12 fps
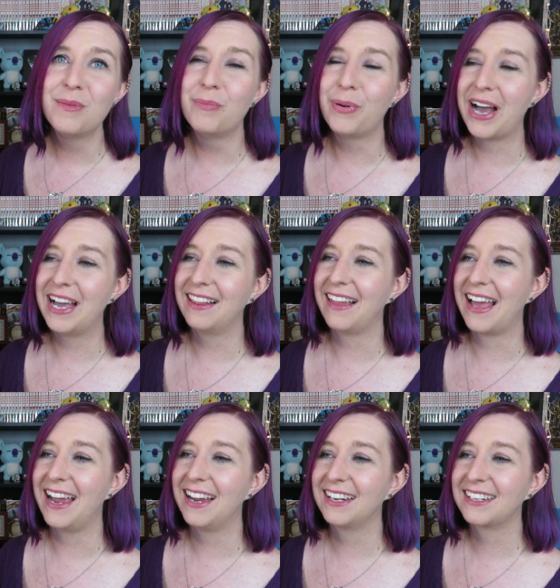but
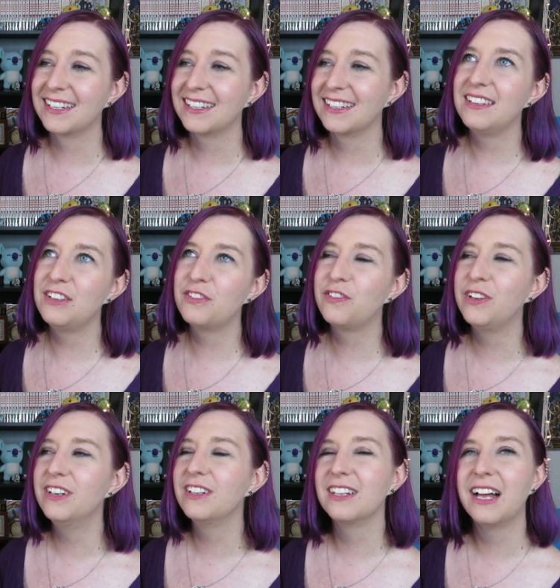like you
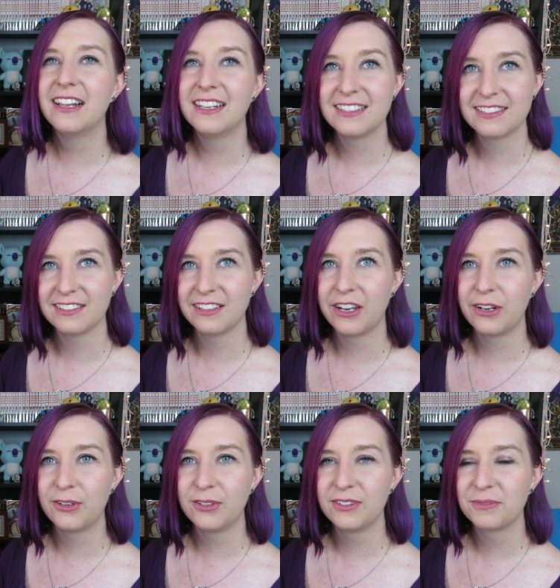feel a lot less
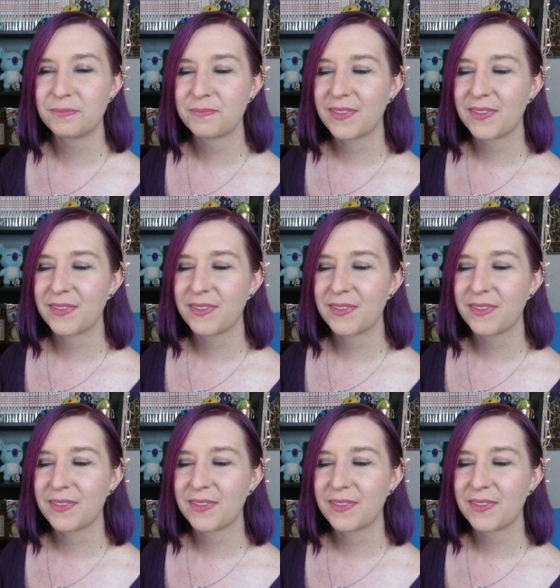alone.